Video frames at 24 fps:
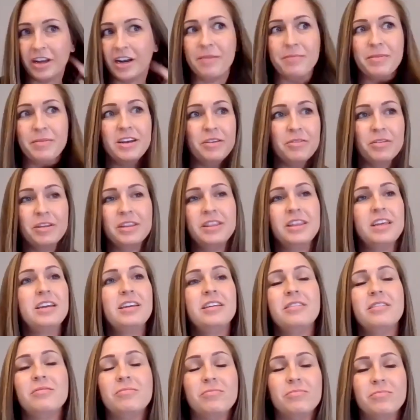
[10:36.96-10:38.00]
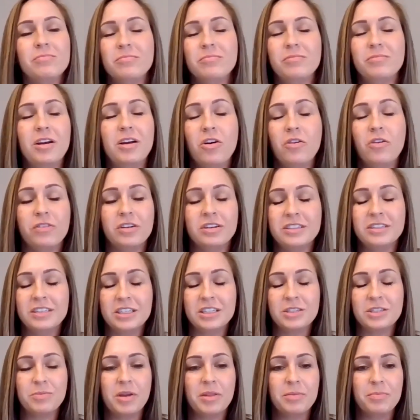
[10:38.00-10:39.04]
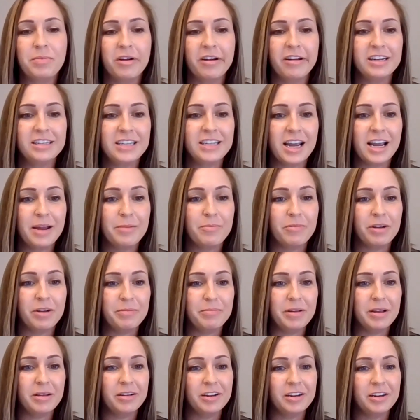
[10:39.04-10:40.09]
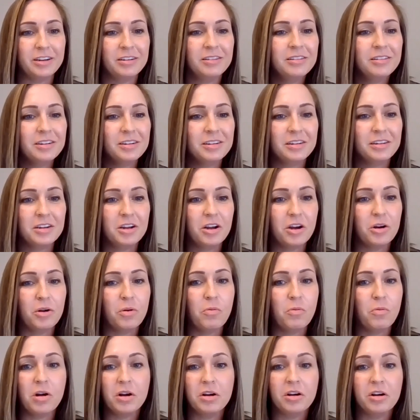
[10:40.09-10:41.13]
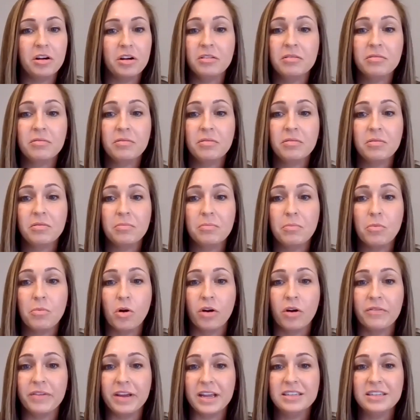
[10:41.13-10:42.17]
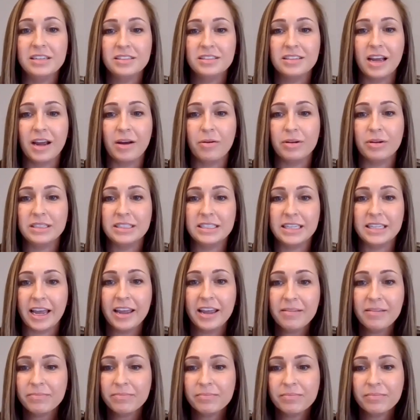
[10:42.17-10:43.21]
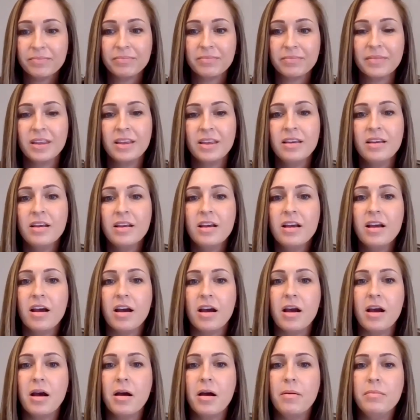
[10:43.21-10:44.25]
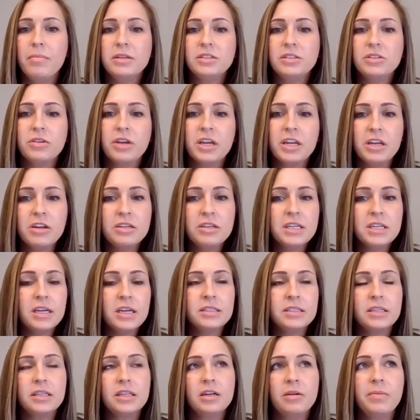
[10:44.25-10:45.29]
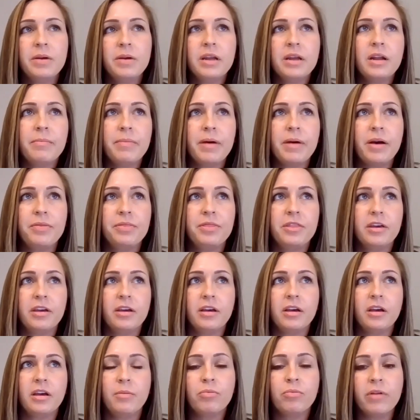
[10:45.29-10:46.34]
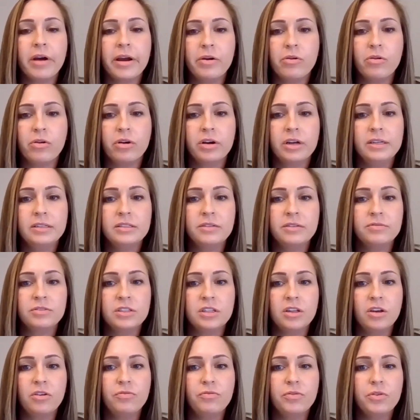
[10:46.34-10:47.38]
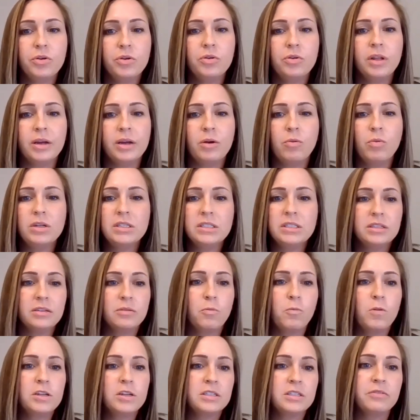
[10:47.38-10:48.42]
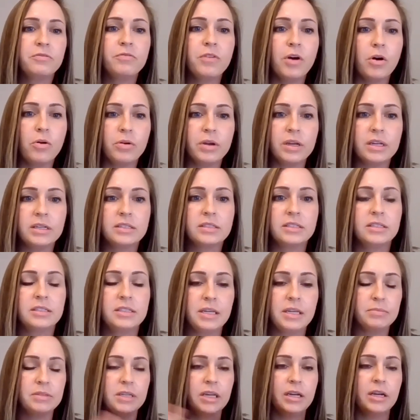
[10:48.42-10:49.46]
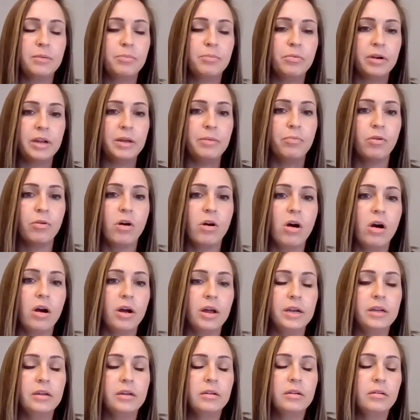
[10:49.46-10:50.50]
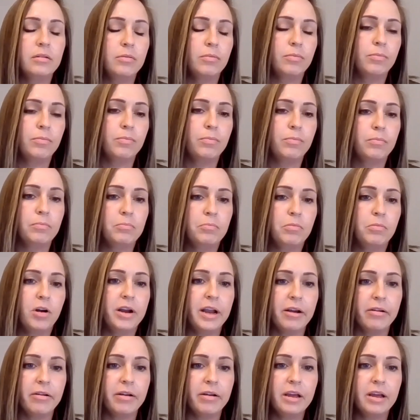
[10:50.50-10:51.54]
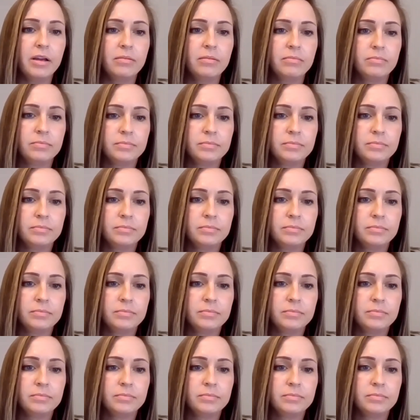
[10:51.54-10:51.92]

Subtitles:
I mean, you would think over a 6-month period of time, we'd be able to go to one or more events, I would say. So can you tell us a little bit about the priorities of Slow Food? Like what's the focus? It seems like a pretty broad area.